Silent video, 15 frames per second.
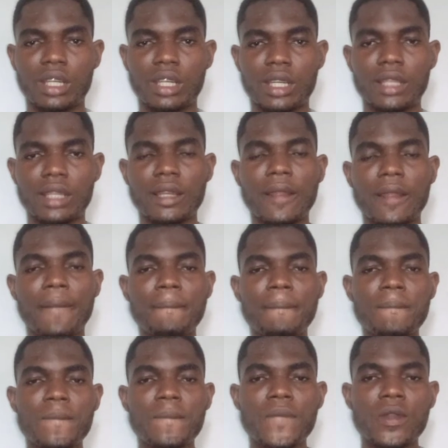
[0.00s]
line.
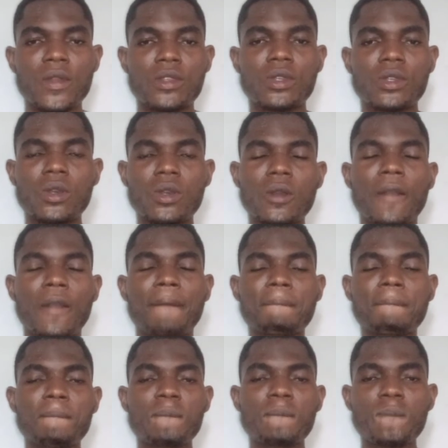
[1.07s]
So
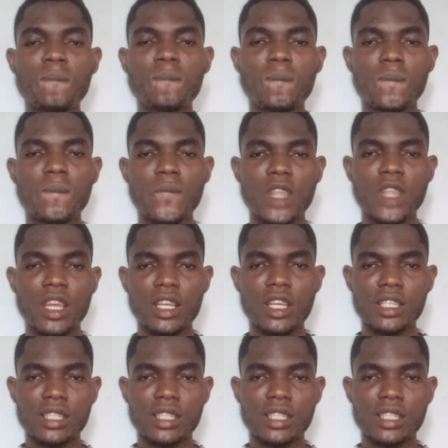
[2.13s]
the